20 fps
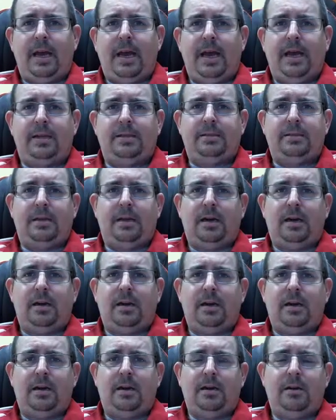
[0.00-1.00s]
at
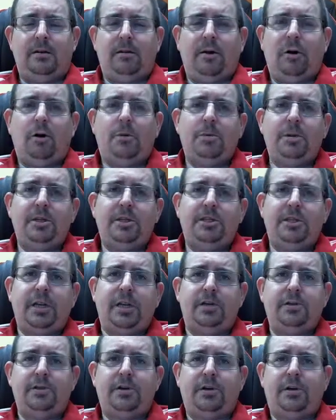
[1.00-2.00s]
a homeless
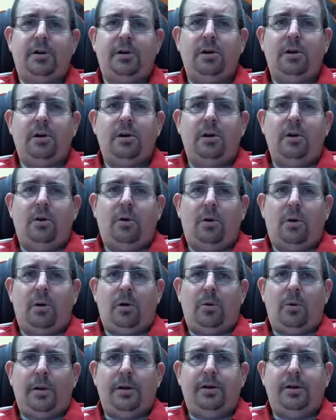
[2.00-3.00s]
shelter
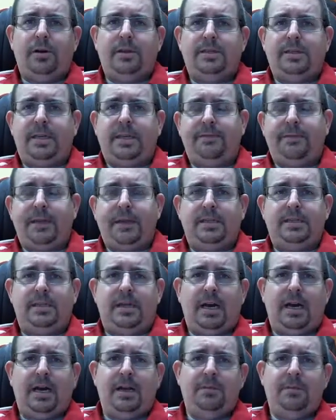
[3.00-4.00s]
or whether it's giving
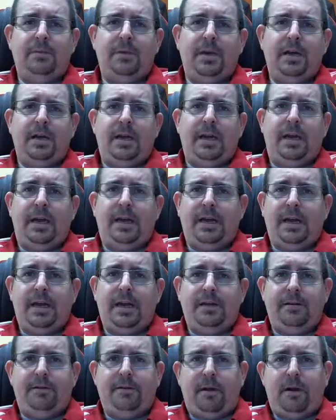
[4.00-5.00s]
time at
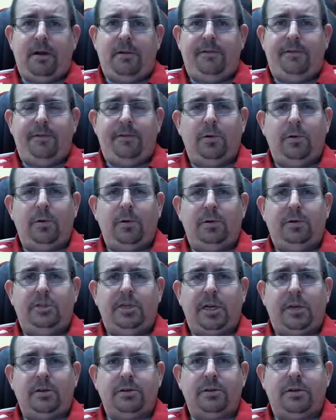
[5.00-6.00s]
a food
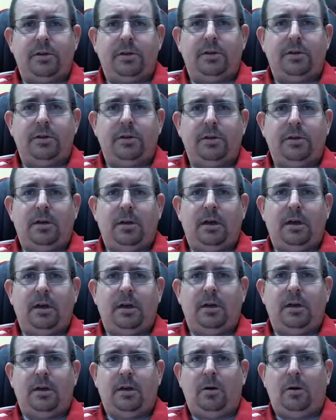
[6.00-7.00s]
shelter
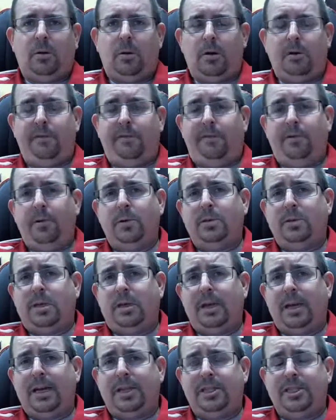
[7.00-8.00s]
or a food
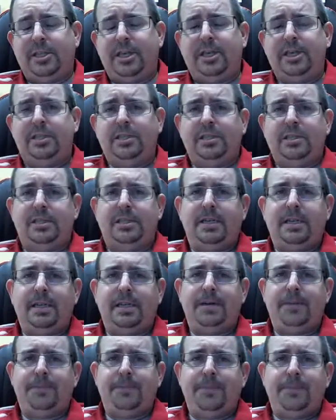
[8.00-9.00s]
collection
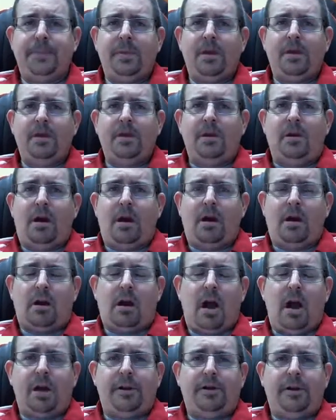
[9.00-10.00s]
agency, our
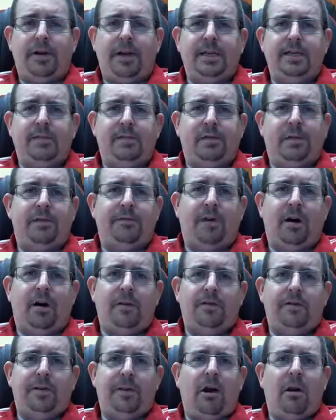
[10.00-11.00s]
congregants are
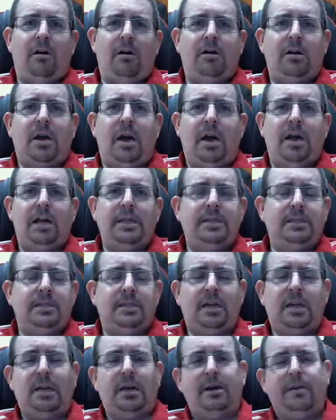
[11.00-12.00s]
involved in all kinds
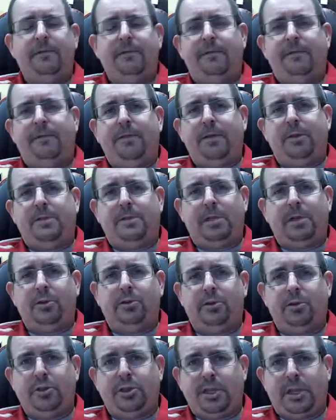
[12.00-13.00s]
of
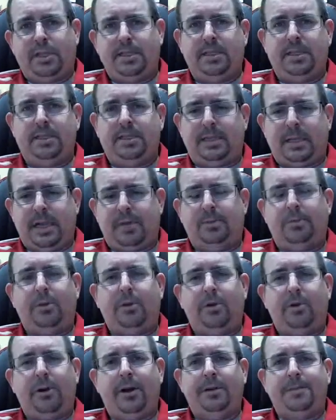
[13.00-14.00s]
social justice type
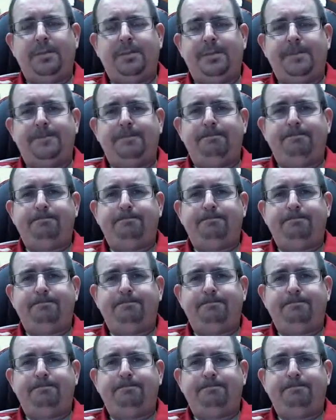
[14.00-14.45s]
programs.